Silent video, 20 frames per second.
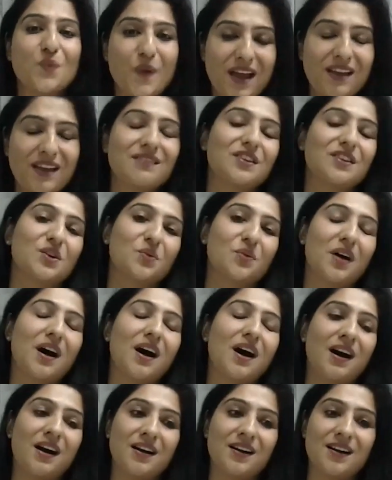when you
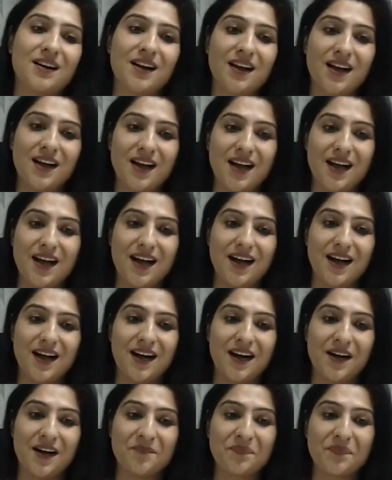are
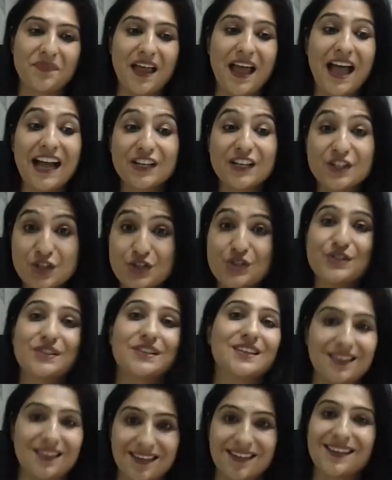
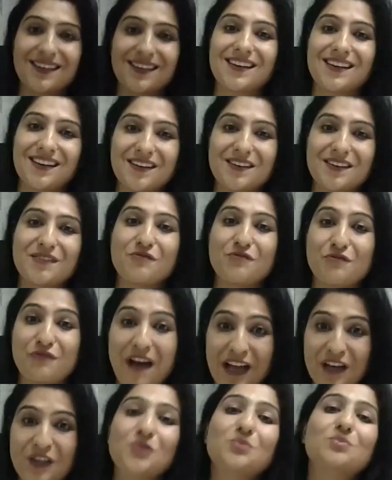actually
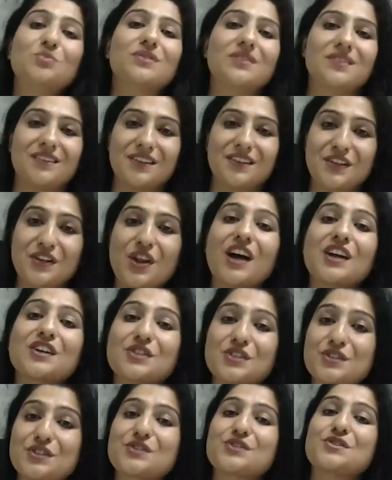valuable, not
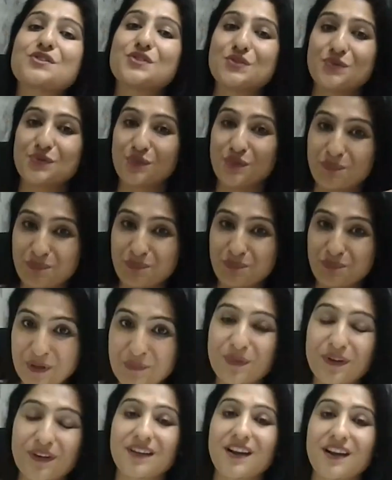just to
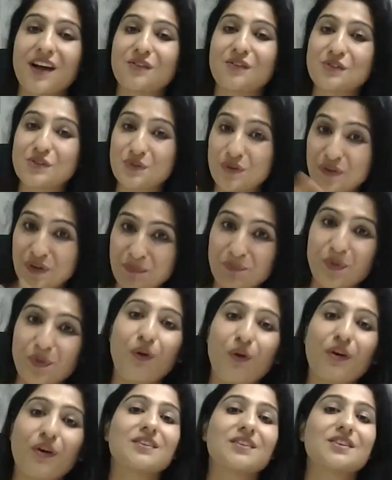people around, to your
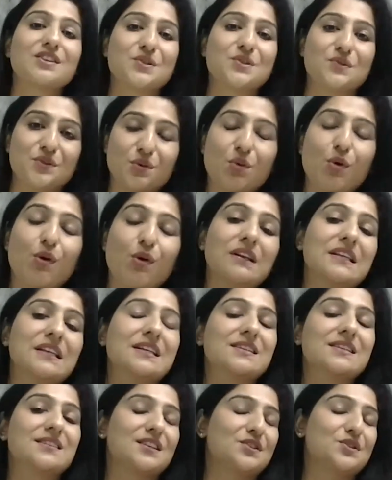employer, to your
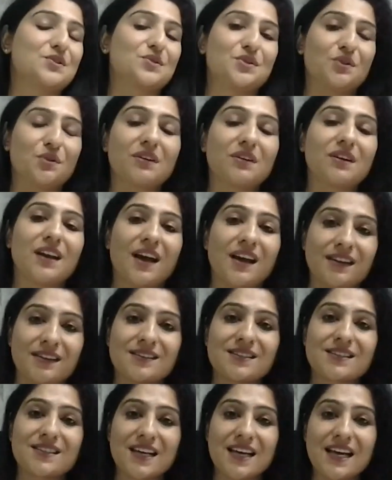colleagues, and to your
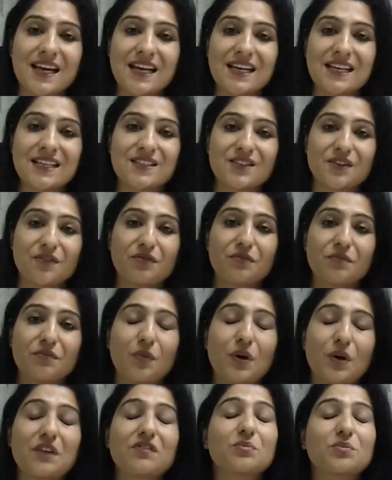clients. So
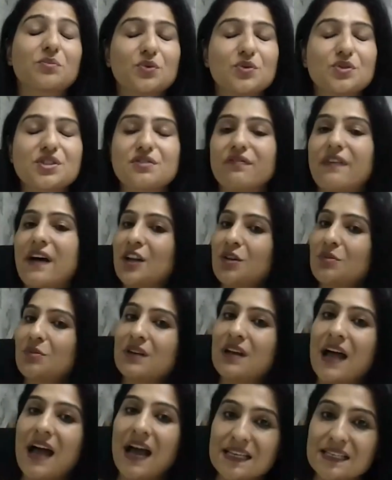one of the most
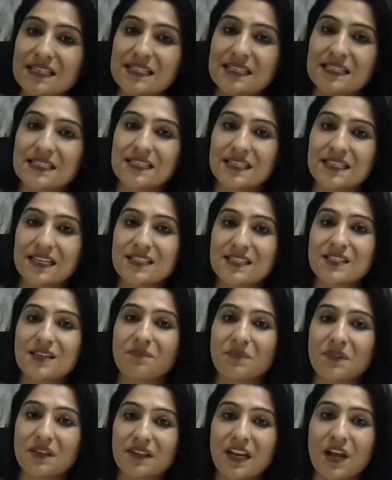valuable asset, that's
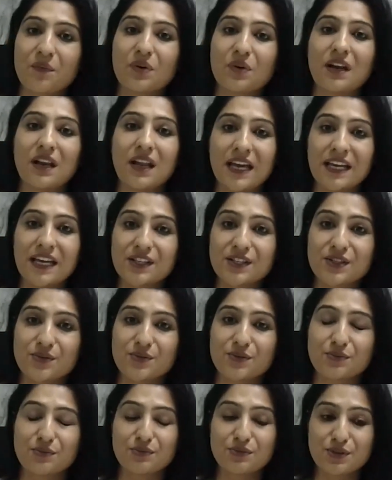something that I would like
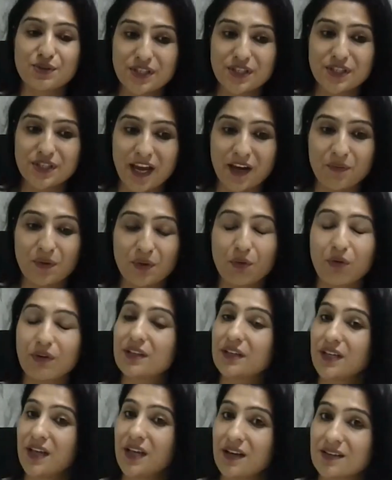to share with all
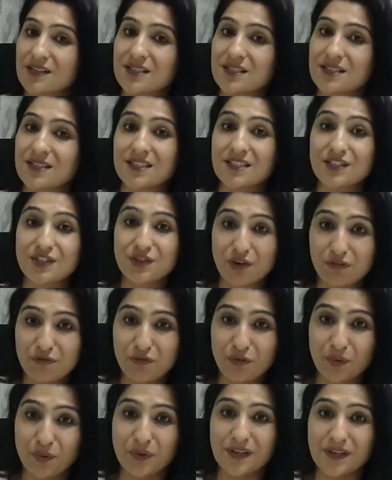the youngsters, is your
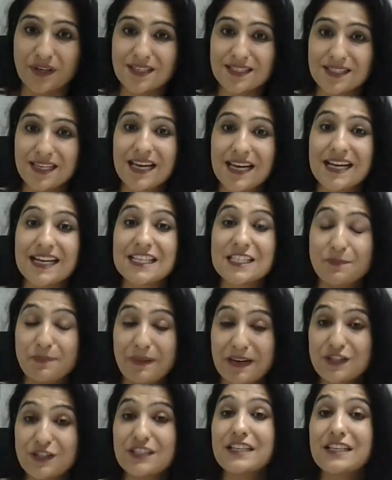focus,
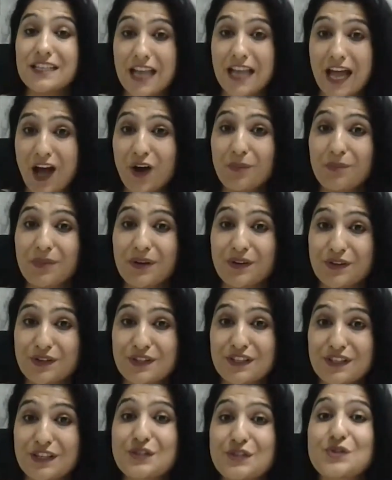especially now
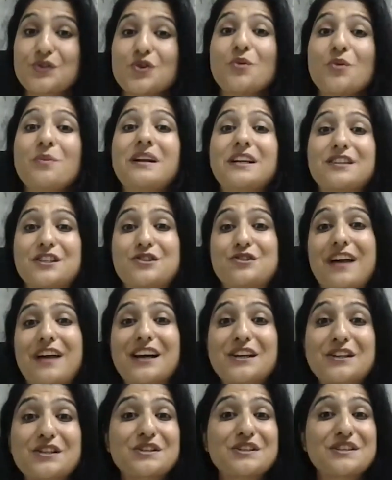because there are so many
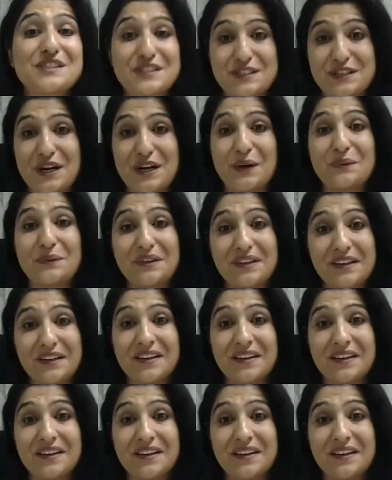distractions around.